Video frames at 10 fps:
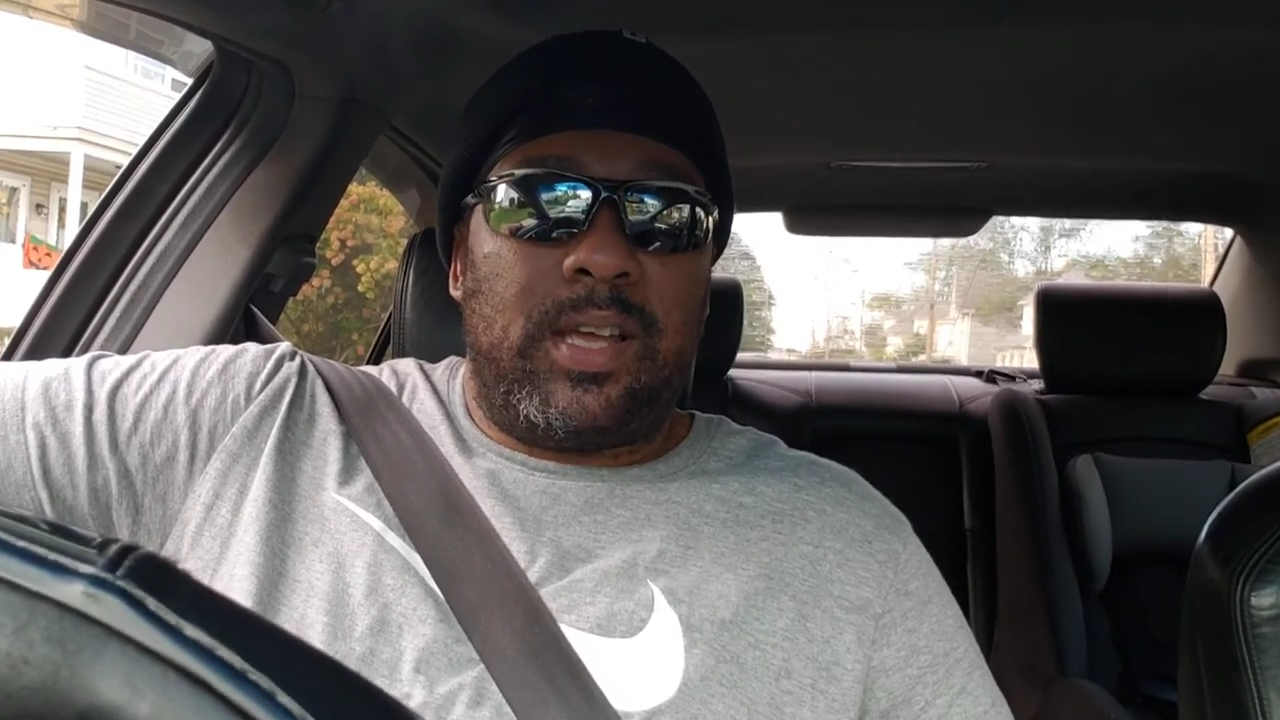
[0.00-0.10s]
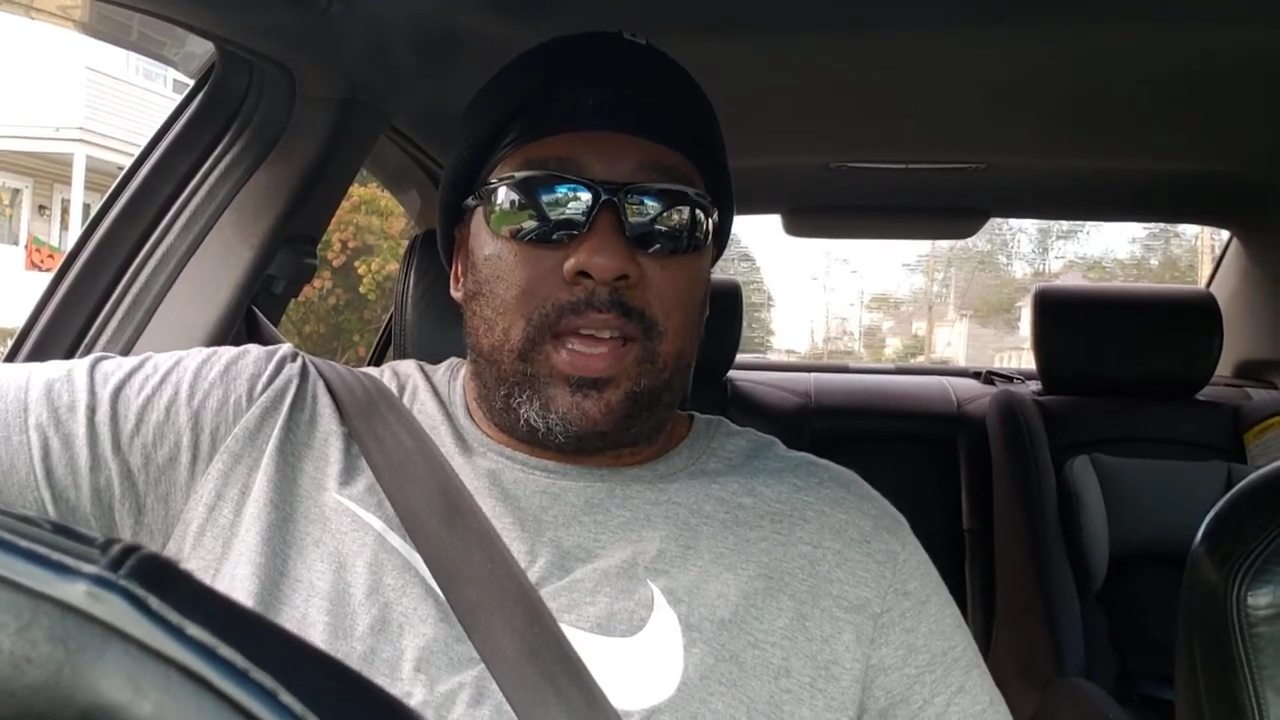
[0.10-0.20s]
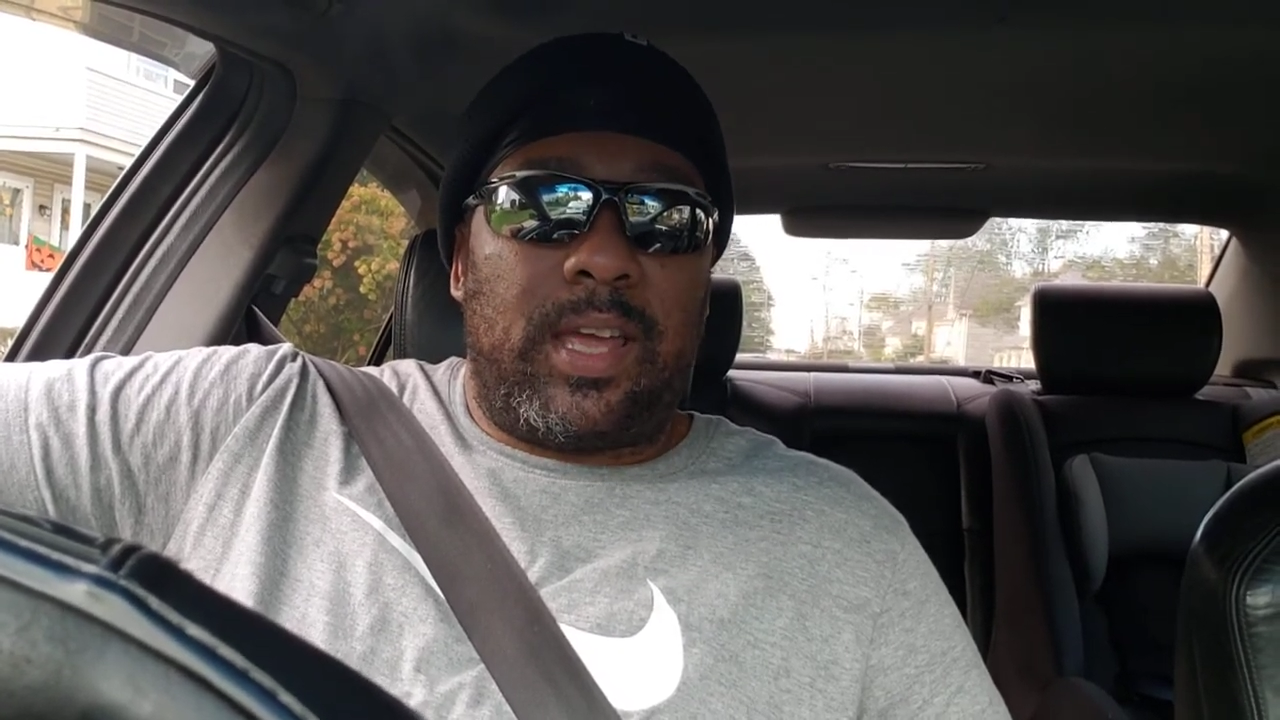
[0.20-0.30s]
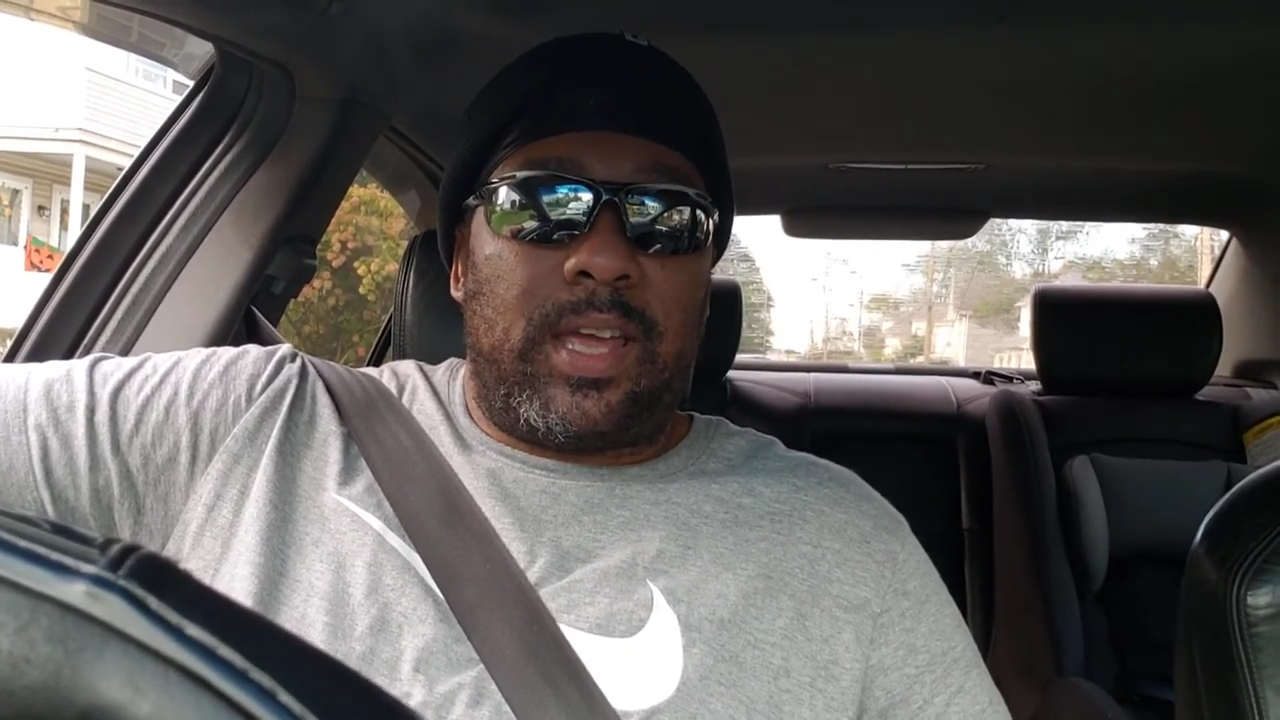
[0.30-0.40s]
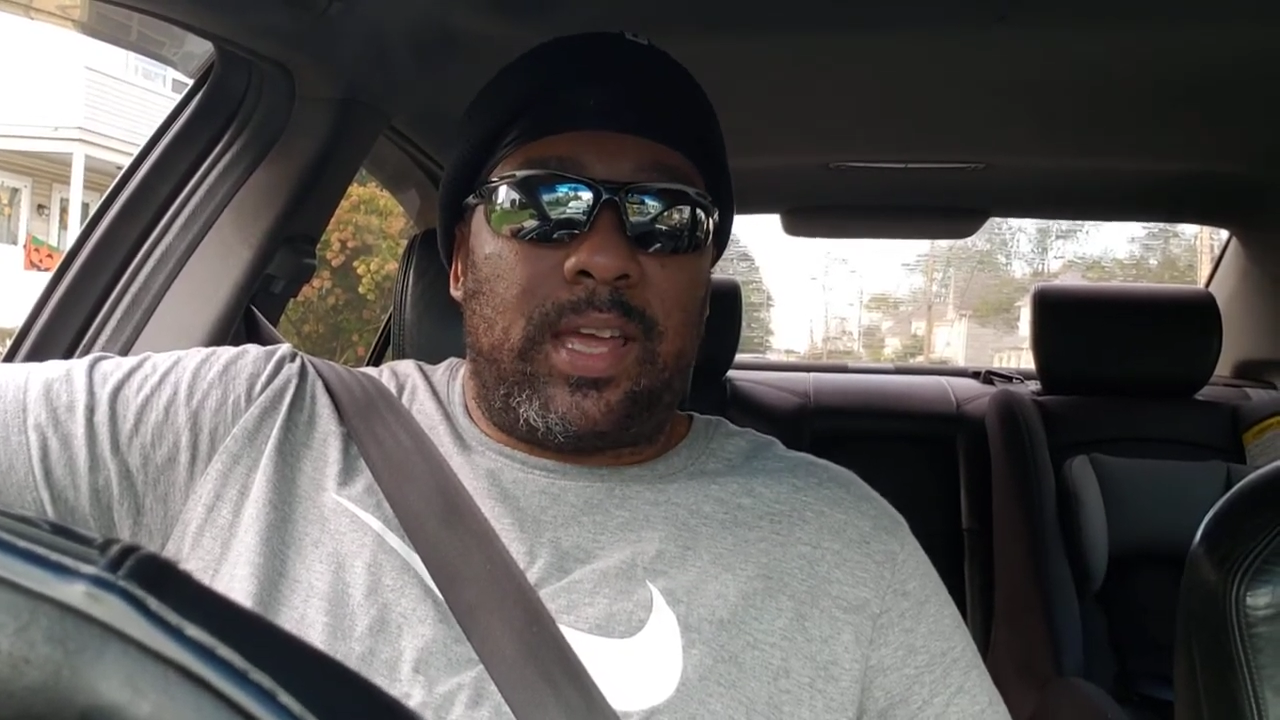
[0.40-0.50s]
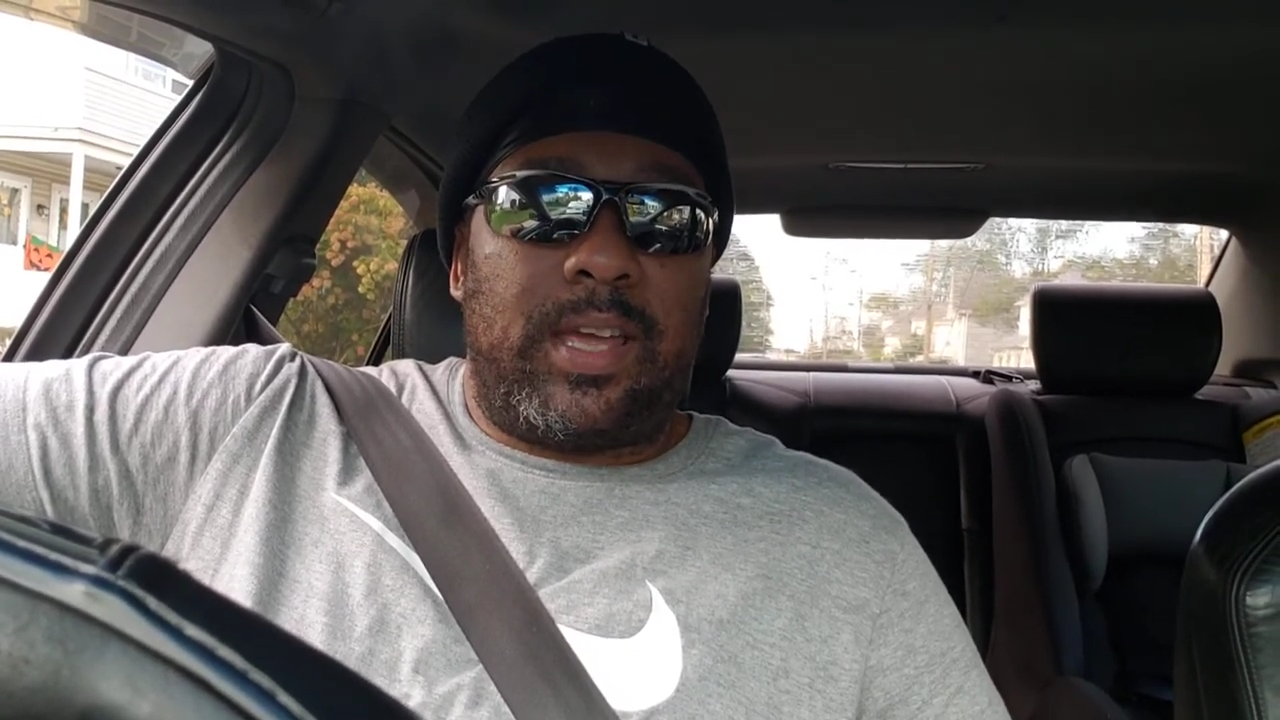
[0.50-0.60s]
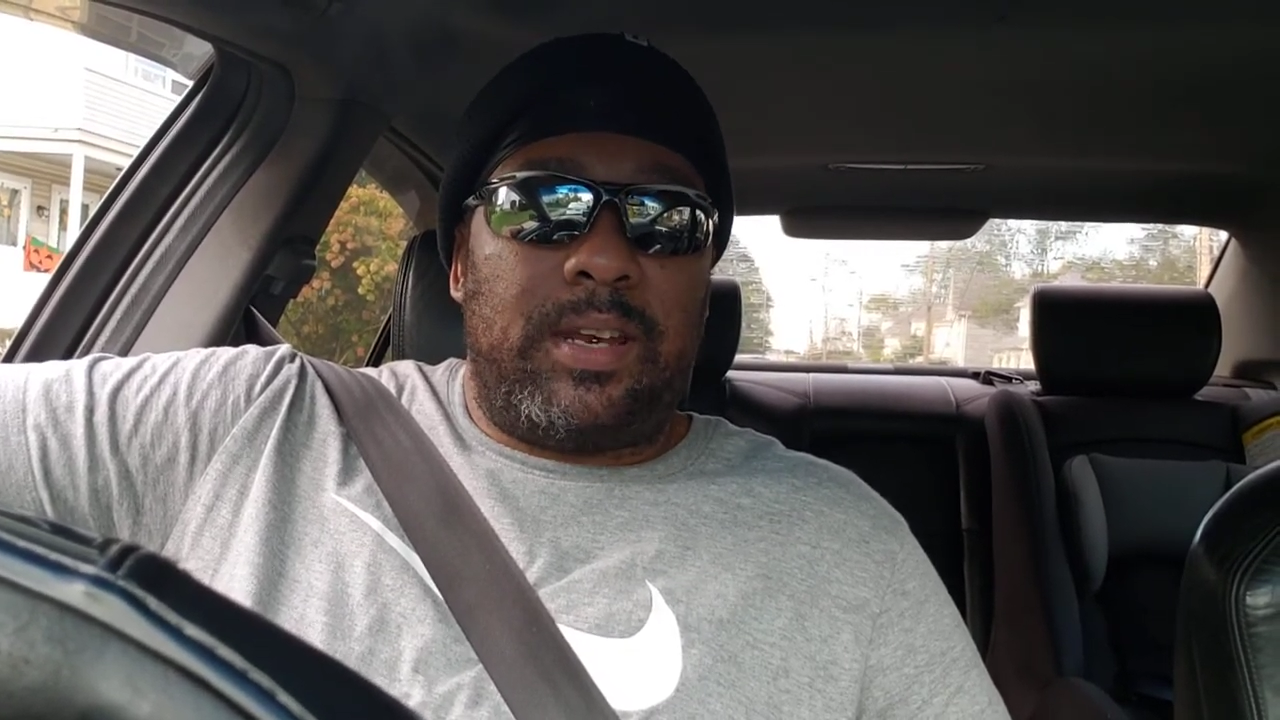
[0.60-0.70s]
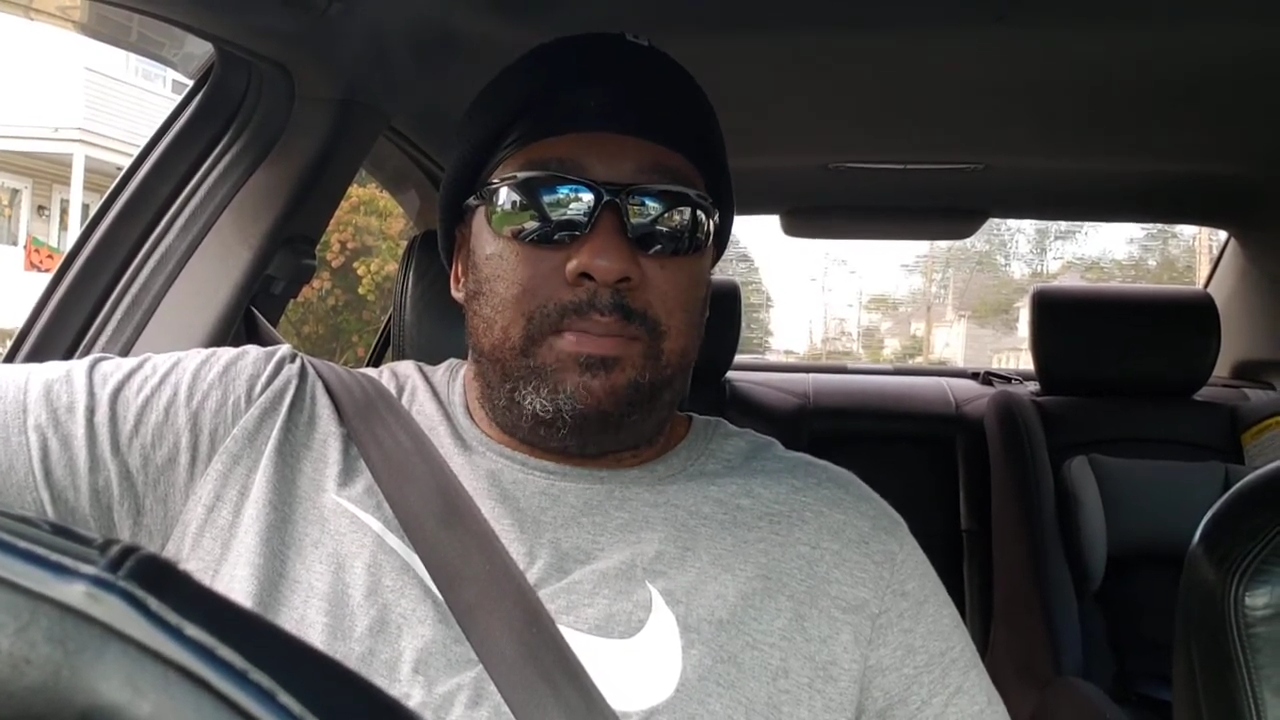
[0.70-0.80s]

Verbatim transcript: and